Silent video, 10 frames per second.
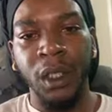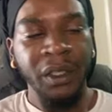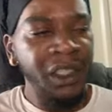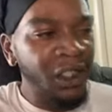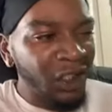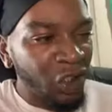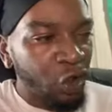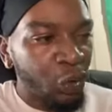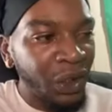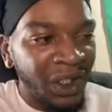That the
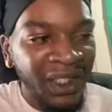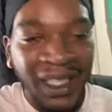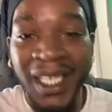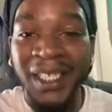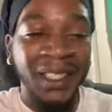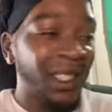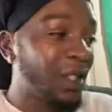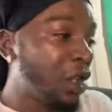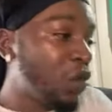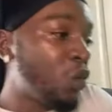degree says that
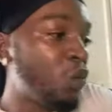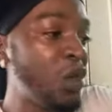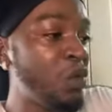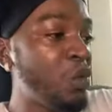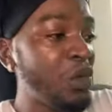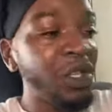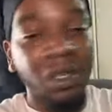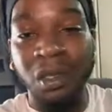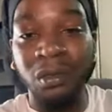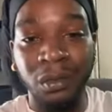we will
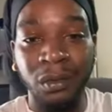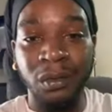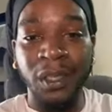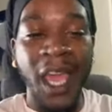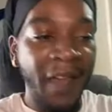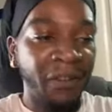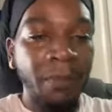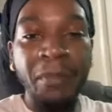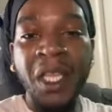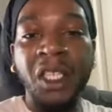have
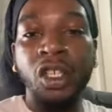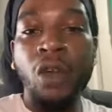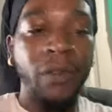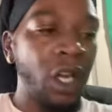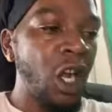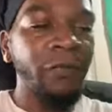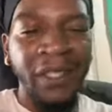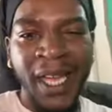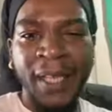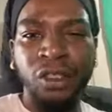dominion over the earth and
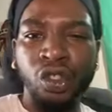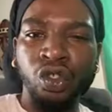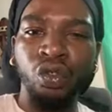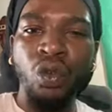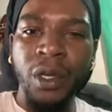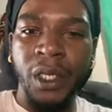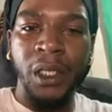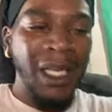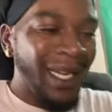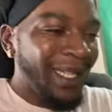not destroy it
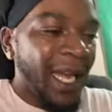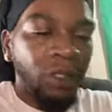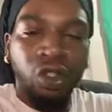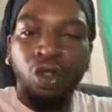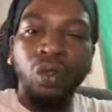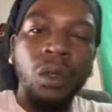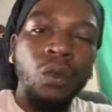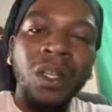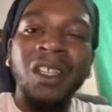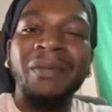and not destroy
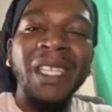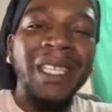one of